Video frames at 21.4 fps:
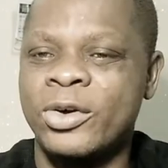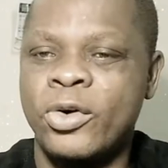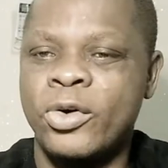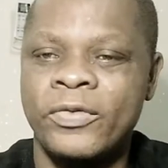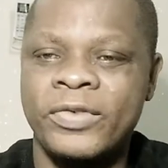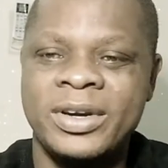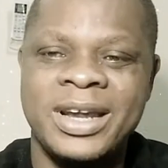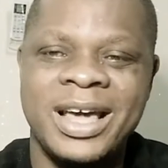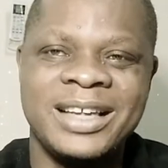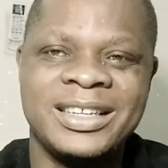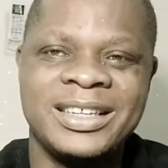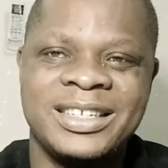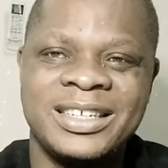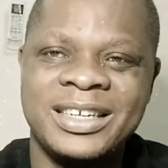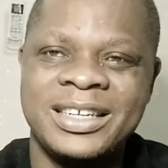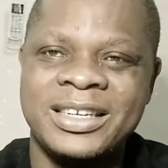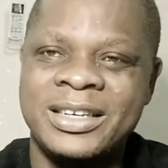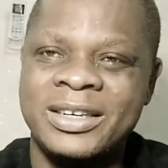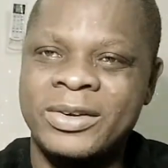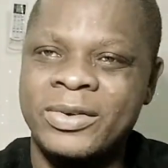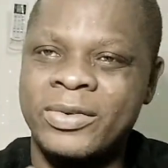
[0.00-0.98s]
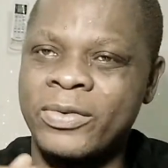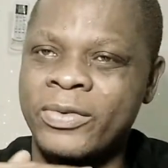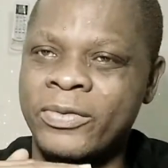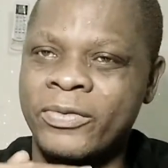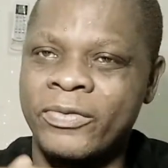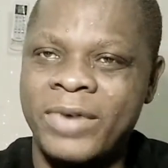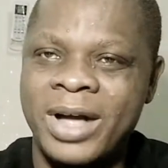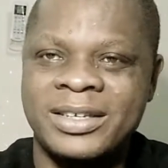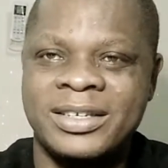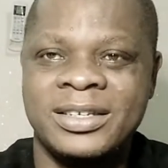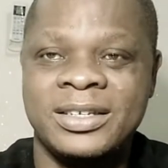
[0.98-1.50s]
COVID-19
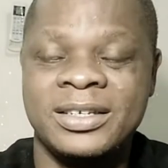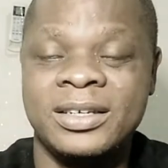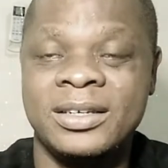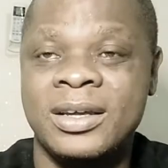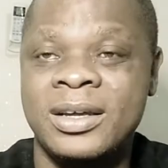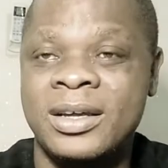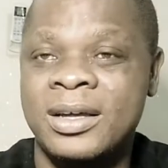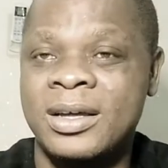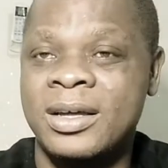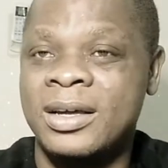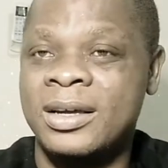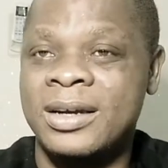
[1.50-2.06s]
vaccine.